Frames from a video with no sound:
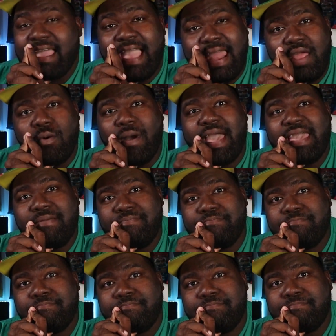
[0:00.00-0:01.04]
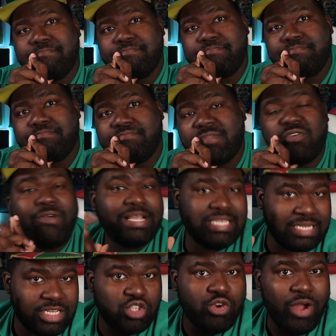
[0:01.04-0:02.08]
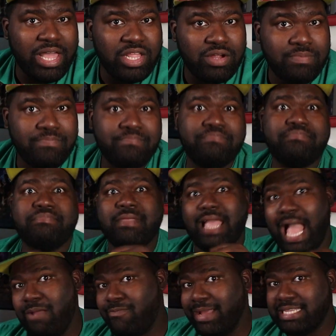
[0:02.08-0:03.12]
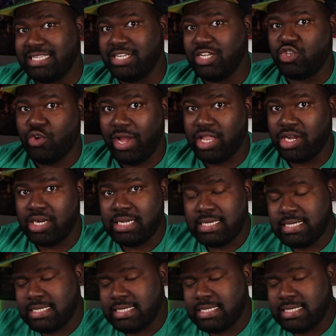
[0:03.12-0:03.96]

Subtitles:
Anyway, ready to see this trailer? I'm ready to see the trailer.